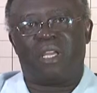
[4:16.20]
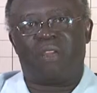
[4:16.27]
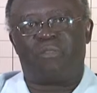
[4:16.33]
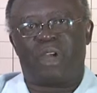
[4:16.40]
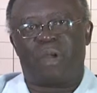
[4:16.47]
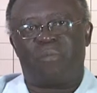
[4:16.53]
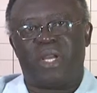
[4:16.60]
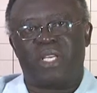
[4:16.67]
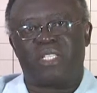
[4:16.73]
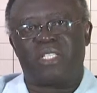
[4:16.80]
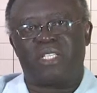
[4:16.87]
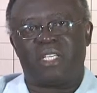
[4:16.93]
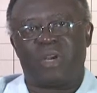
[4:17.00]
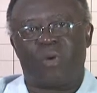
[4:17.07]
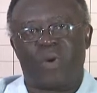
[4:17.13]
If I
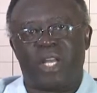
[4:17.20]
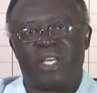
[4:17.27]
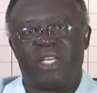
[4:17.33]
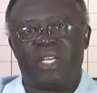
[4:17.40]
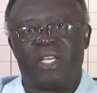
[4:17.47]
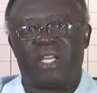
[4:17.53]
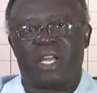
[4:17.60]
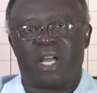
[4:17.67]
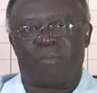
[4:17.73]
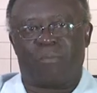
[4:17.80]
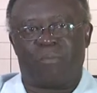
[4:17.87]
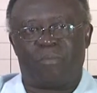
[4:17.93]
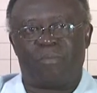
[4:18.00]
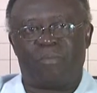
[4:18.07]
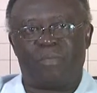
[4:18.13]
mention the word
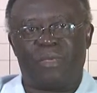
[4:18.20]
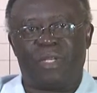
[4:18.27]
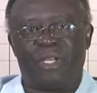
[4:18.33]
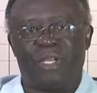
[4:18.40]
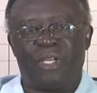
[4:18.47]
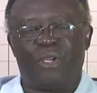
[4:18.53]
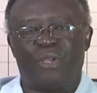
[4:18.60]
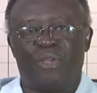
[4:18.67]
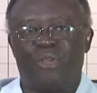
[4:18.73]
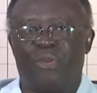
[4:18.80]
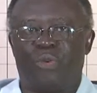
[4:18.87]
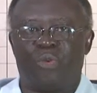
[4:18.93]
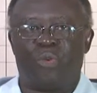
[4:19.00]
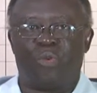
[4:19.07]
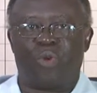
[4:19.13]
income, you
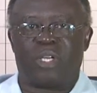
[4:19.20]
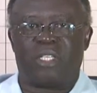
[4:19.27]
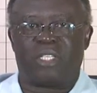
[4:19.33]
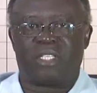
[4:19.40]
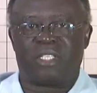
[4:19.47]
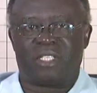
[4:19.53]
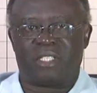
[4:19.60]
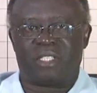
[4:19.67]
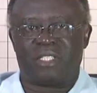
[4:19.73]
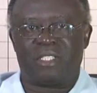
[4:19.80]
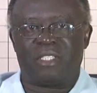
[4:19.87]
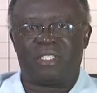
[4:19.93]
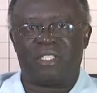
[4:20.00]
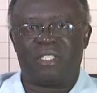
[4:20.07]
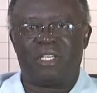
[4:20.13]
know what it is.
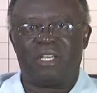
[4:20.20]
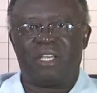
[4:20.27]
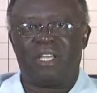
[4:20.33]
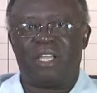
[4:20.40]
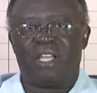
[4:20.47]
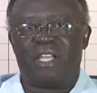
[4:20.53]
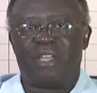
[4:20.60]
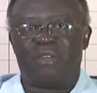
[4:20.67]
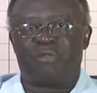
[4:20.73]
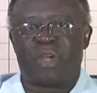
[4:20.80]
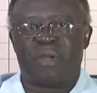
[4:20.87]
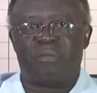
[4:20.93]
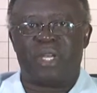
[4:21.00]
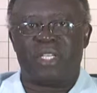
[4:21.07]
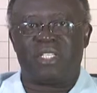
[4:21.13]
If
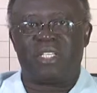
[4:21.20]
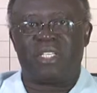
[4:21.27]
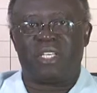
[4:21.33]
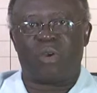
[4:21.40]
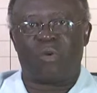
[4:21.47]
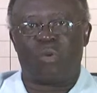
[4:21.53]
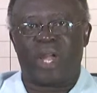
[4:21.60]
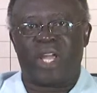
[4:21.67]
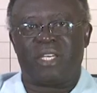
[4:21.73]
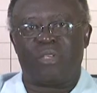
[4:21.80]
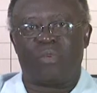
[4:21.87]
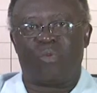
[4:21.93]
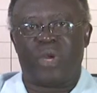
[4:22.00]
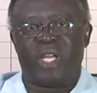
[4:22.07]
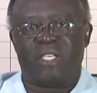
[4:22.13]
I mention the word
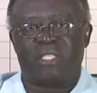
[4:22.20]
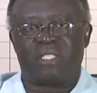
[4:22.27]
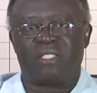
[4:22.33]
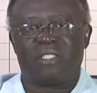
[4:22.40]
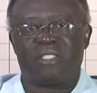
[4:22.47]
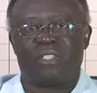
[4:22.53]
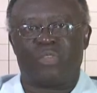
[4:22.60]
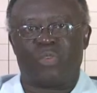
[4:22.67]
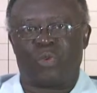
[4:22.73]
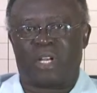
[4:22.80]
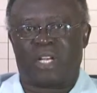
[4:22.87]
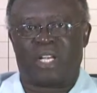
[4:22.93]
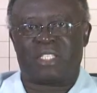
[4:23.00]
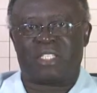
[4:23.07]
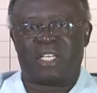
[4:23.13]
weight, you
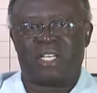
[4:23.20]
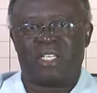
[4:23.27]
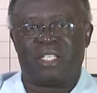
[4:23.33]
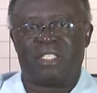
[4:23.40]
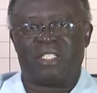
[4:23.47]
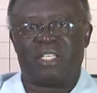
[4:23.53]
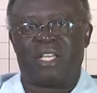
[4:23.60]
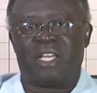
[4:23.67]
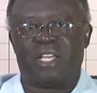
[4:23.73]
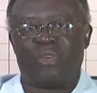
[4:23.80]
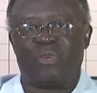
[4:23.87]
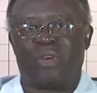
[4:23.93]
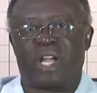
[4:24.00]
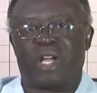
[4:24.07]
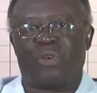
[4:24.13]
understand it, and
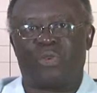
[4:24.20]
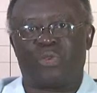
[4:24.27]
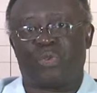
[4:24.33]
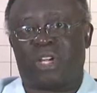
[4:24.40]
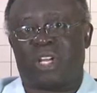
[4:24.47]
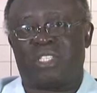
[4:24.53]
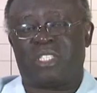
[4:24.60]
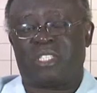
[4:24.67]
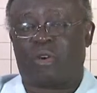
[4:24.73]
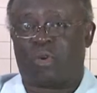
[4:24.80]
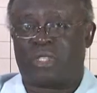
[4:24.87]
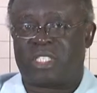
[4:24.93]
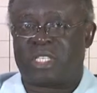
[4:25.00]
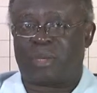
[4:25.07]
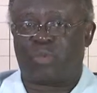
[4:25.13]
you can also
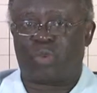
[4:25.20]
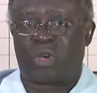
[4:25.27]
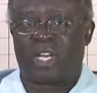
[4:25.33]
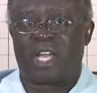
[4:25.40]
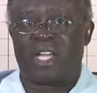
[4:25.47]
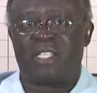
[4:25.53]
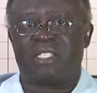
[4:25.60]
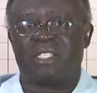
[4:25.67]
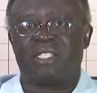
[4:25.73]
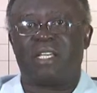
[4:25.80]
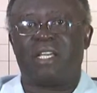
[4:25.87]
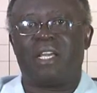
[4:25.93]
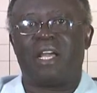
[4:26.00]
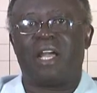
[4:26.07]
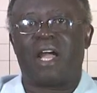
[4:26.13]
conceptualize
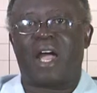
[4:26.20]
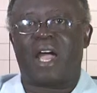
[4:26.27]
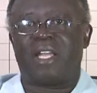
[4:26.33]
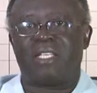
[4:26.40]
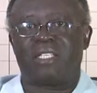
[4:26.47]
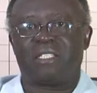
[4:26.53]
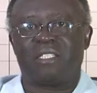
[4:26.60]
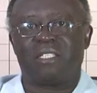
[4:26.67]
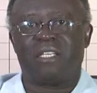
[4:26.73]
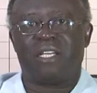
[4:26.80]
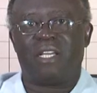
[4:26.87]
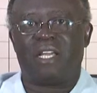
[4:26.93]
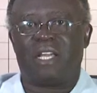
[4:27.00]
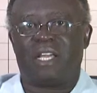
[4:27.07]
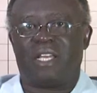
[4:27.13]
height
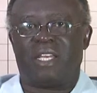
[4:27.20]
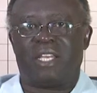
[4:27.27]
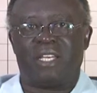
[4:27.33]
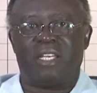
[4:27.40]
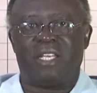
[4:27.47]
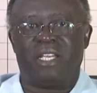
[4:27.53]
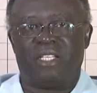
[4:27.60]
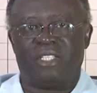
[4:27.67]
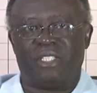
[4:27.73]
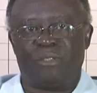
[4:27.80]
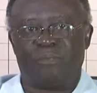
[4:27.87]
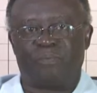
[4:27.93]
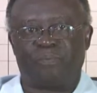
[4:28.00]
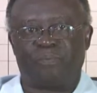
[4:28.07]
and then age.